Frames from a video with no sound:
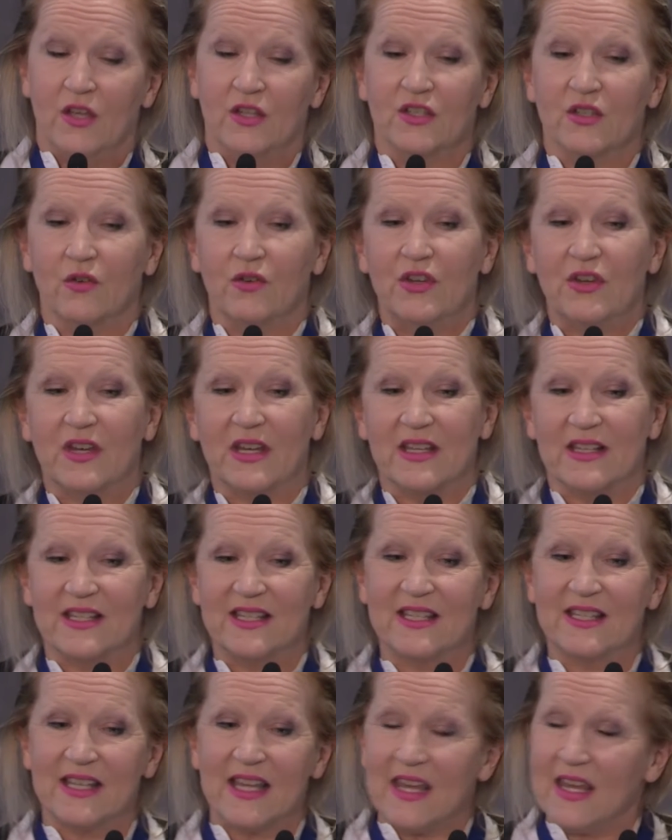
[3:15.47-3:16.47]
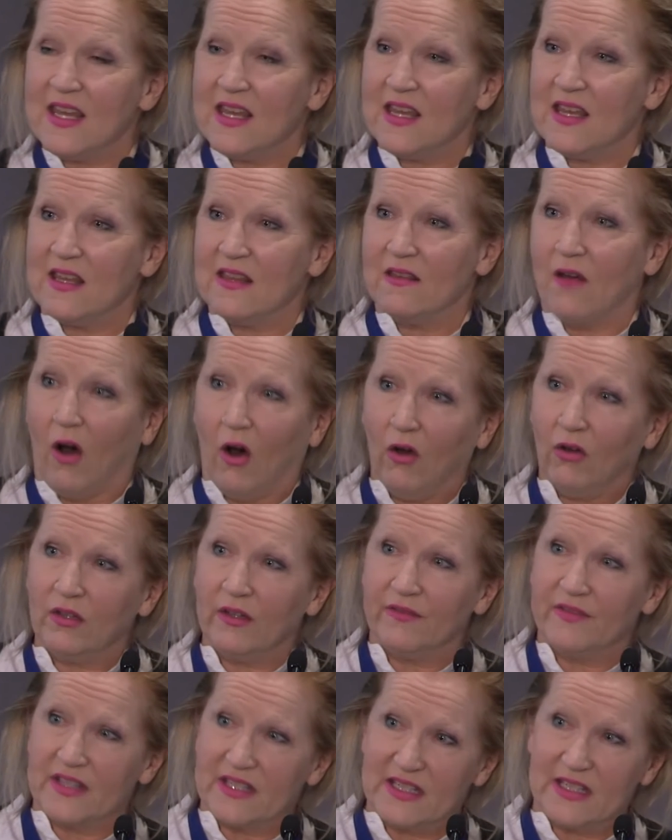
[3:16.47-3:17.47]
So you can see all
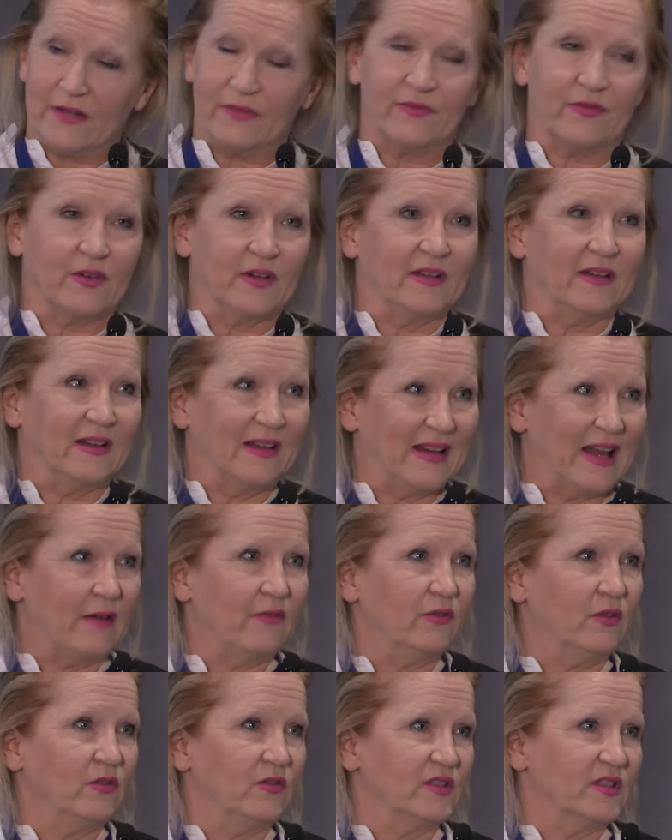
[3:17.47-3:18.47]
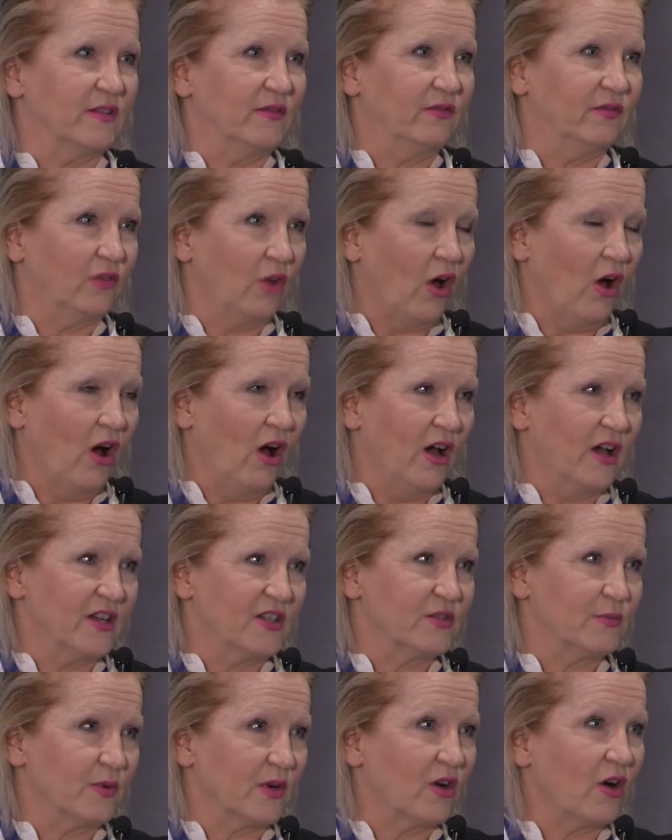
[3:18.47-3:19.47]
of the different levels of
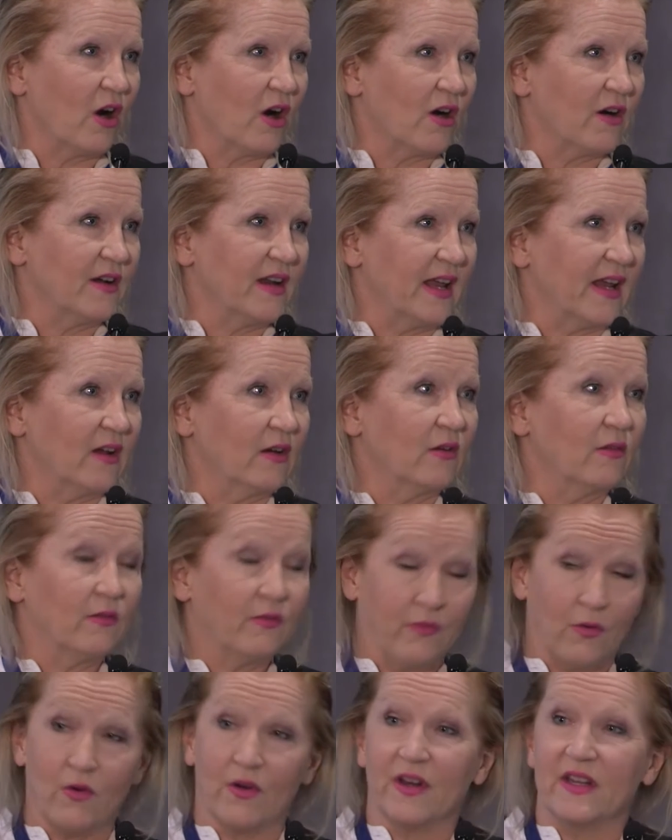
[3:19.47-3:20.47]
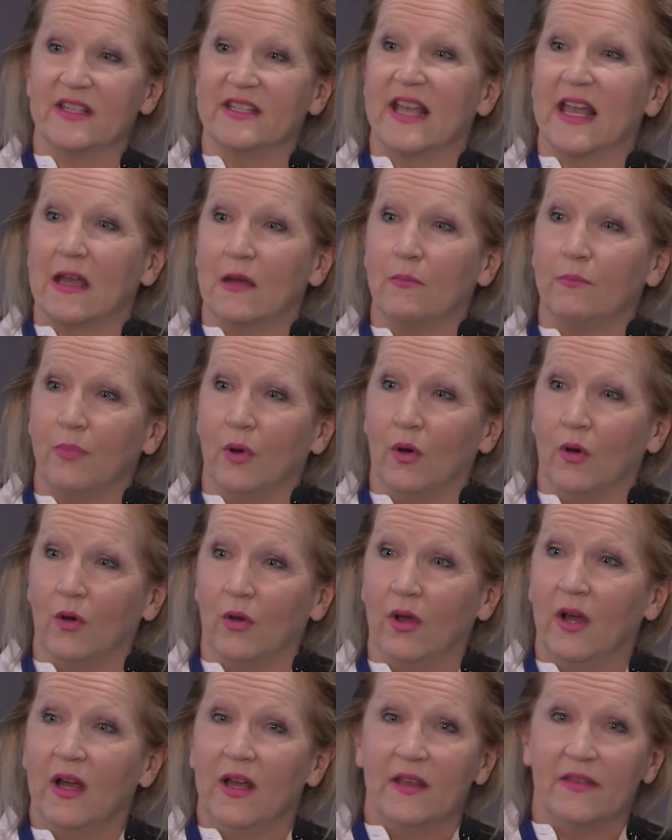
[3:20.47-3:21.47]
laws regarding, for
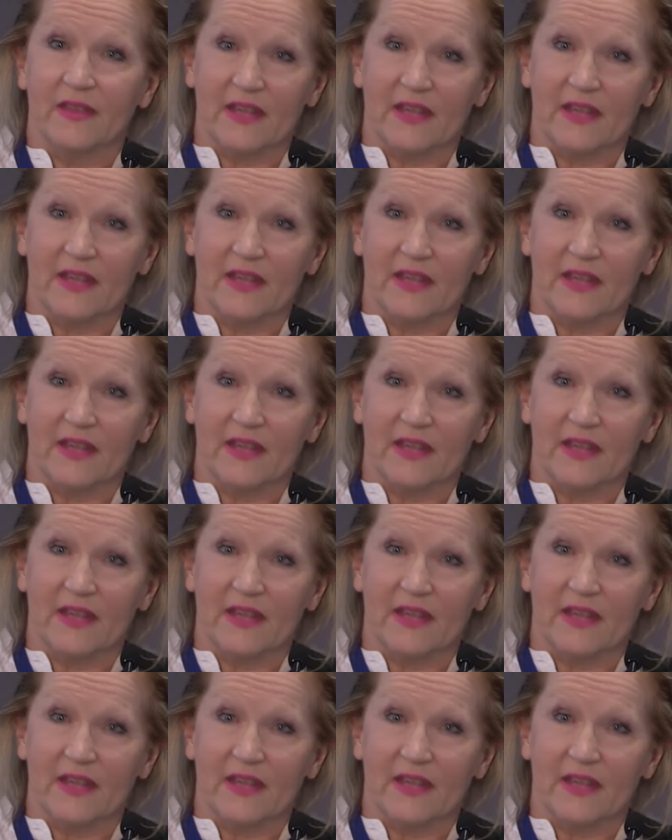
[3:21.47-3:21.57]
example,